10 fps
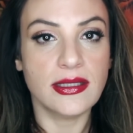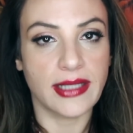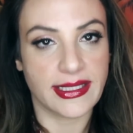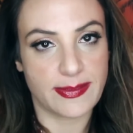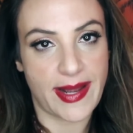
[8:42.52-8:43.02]

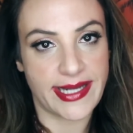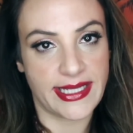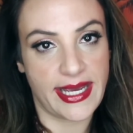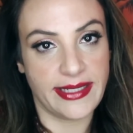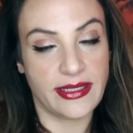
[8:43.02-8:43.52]
Let's buy
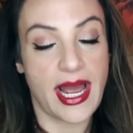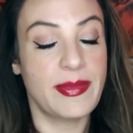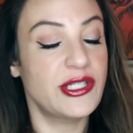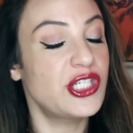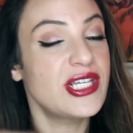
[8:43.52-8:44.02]
10. I
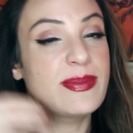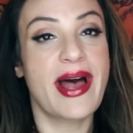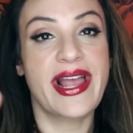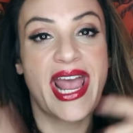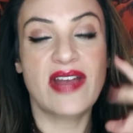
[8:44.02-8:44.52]
mean, she's
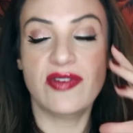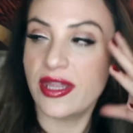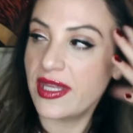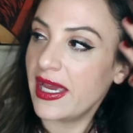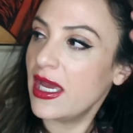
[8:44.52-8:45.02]
buying
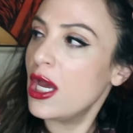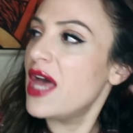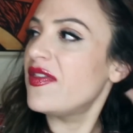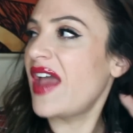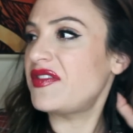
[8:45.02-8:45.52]
everything.
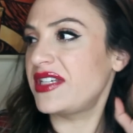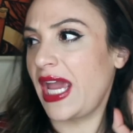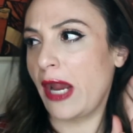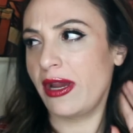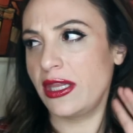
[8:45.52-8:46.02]
They have to
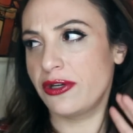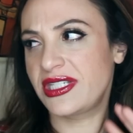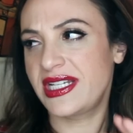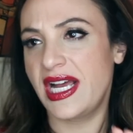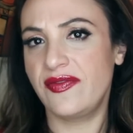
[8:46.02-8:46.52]
carry their
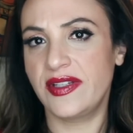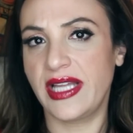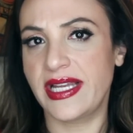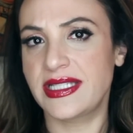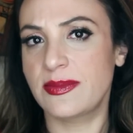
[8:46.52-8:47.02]
stuff in
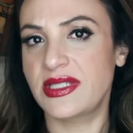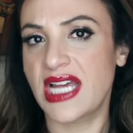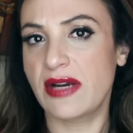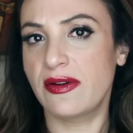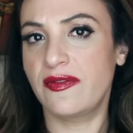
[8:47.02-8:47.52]
like some
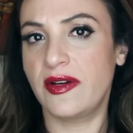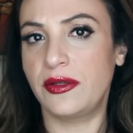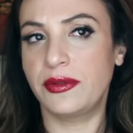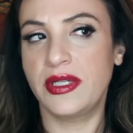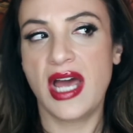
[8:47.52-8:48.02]

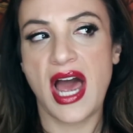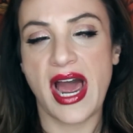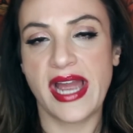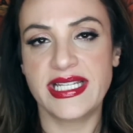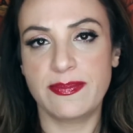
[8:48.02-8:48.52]
styrofoam
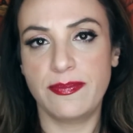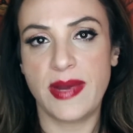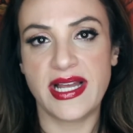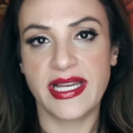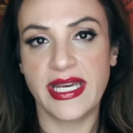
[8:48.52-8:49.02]
ice
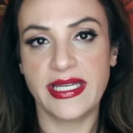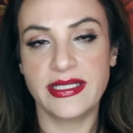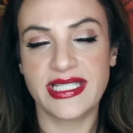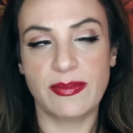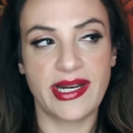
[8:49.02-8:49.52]

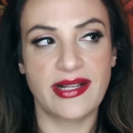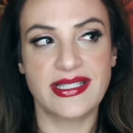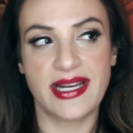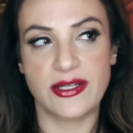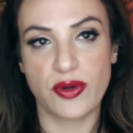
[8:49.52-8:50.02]
bucket. Someone
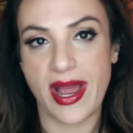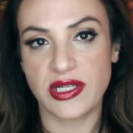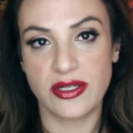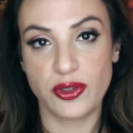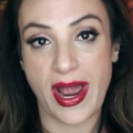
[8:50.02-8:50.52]
else said a
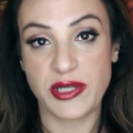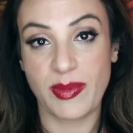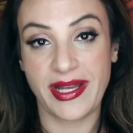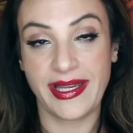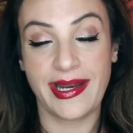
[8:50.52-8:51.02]
trash
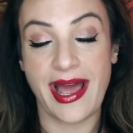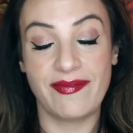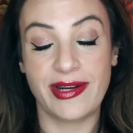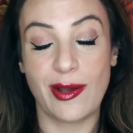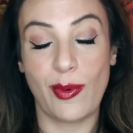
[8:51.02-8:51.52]
bucket. I
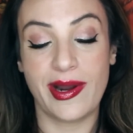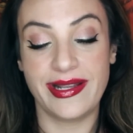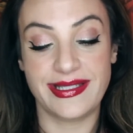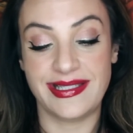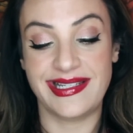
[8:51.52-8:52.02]
don't even know what it
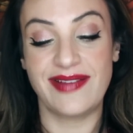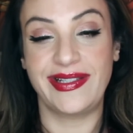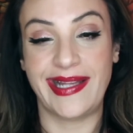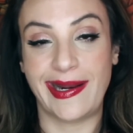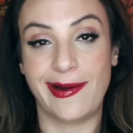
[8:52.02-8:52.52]
is. It's
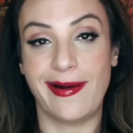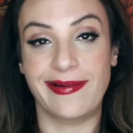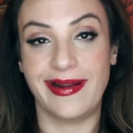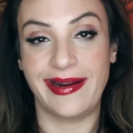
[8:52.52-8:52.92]
definitely not a cart,